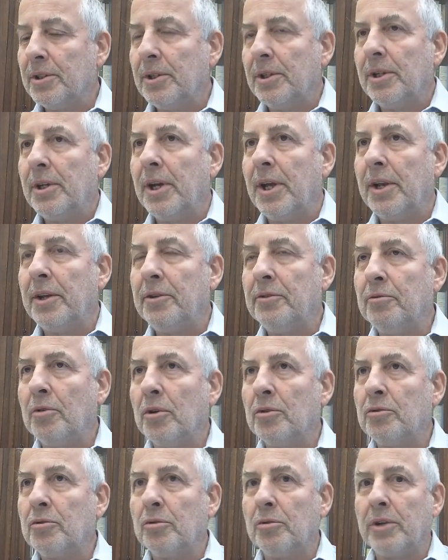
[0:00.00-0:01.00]
and you
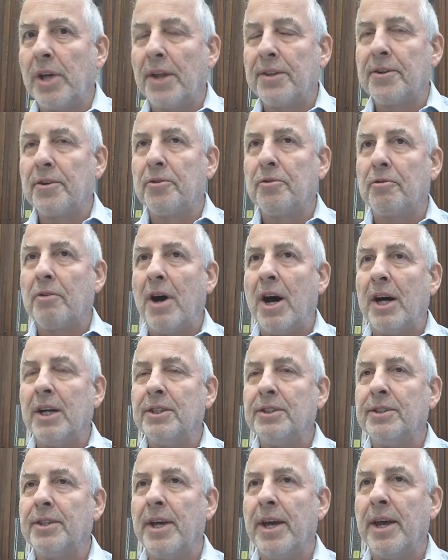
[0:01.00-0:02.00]
want to
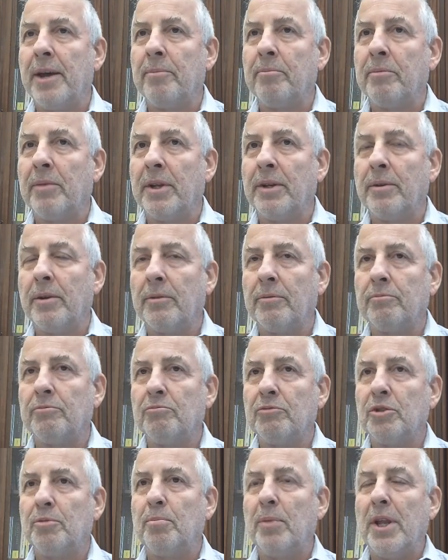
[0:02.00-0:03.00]
categorize them
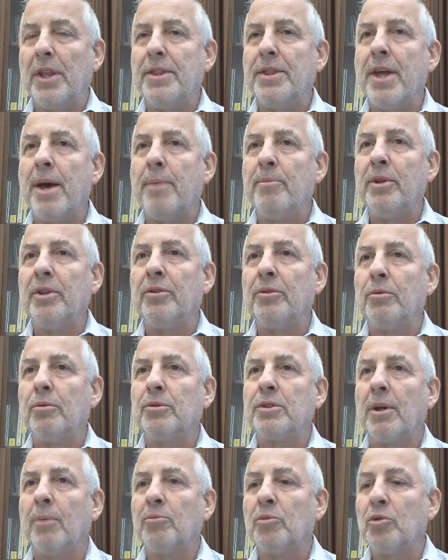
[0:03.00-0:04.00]
and split them into
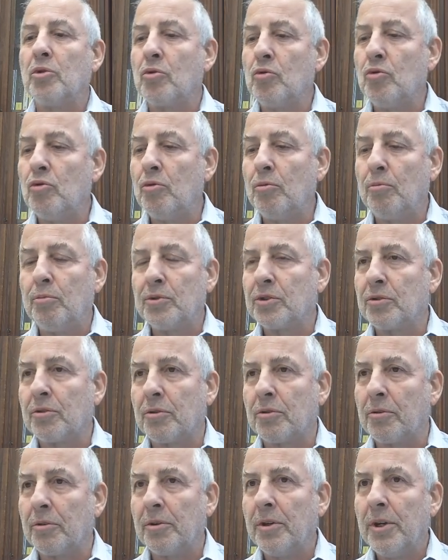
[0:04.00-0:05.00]
some groups
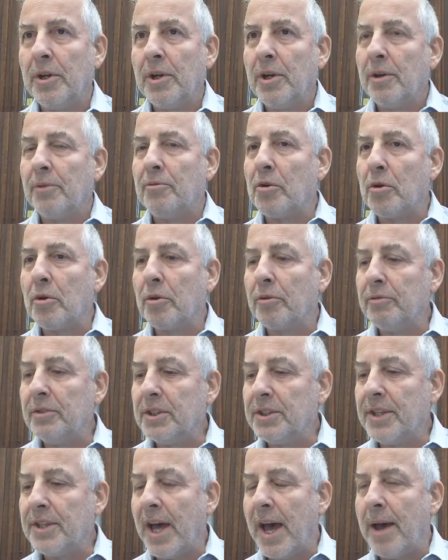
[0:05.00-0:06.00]
or work
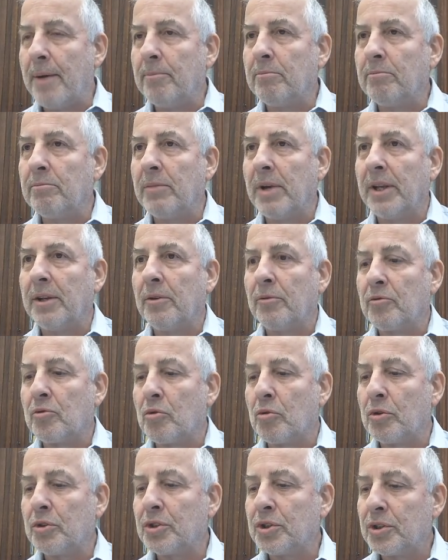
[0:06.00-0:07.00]
with them, and of
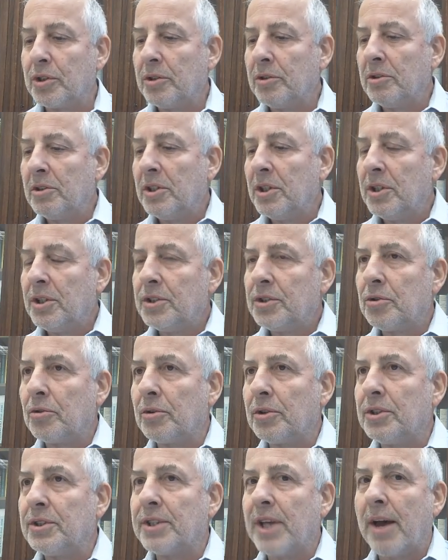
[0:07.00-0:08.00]
course
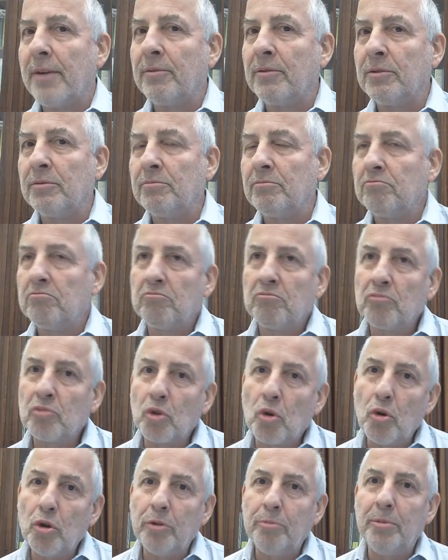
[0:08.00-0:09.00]
37
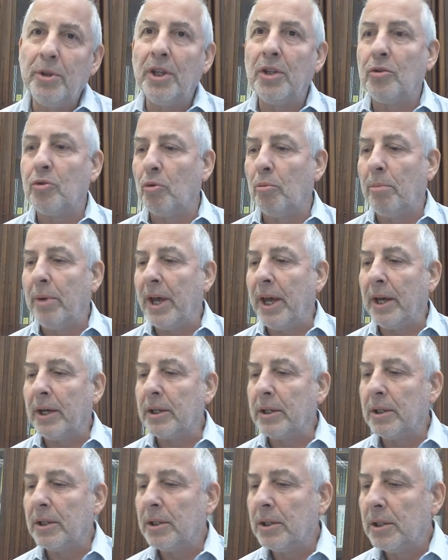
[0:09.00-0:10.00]
could be too
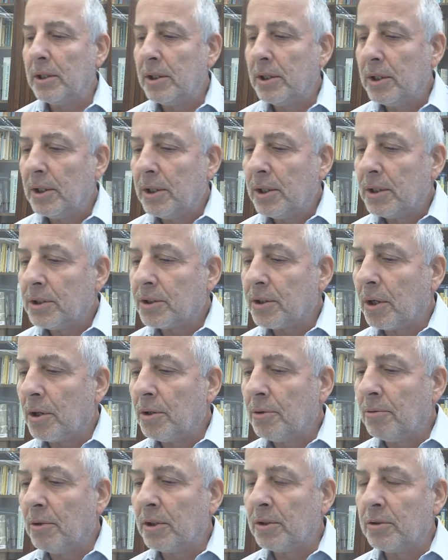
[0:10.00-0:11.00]
big, so
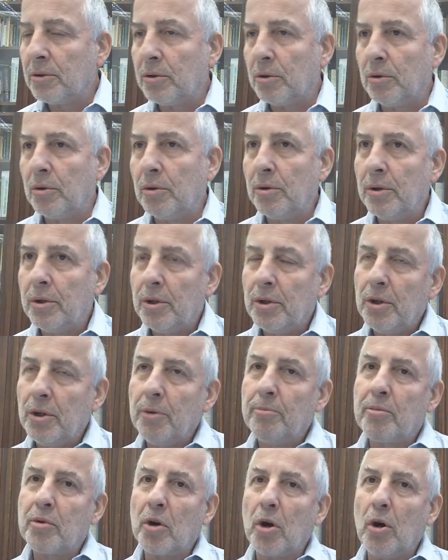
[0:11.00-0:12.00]
you want to
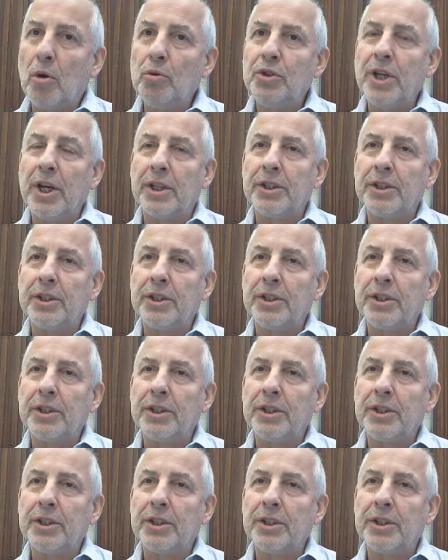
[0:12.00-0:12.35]
project